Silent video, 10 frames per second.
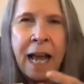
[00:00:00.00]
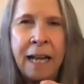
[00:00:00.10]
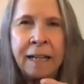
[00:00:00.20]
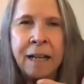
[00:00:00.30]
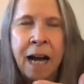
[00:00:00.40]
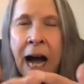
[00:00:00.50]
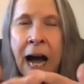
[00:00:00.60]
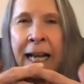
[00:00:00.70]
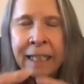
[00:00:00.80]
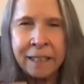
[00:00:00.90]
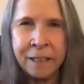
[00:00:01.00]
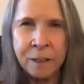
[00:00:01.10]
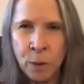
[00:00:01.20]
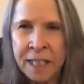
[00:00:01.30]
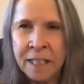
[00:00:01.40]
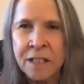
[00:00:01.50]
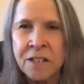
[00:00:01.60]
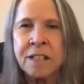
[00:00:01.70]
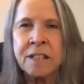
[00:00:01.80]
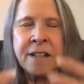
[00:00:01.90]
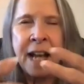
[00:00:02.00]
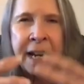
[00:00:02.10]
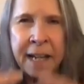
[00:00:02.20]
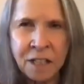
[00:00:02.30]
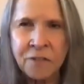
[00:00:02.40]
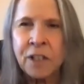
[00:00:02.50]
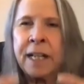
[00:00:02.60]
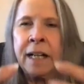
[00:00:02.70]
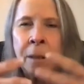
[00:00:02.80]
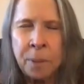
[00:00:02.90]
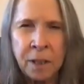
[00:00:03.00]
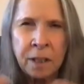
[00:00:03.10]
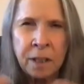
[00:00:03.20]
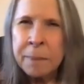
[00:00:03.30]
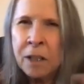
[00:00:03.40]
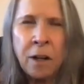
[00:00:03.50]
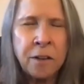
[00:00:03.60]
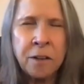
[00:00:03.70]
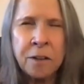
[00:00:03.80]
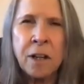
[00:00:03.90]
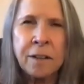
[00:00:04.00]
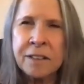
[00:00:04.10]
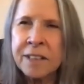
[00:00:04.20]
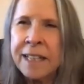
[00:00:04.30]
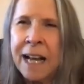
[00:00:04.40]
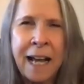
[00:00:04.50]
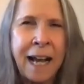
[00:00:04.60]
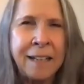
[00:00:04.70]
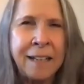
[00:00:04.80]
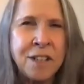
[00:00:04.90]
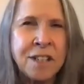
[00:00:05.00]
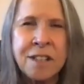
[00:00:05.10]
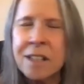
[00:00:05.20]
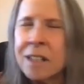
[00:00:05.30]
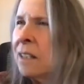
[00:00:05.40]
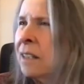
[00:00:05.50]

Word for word: and hide their weaknesses not ask for help i mean although see i just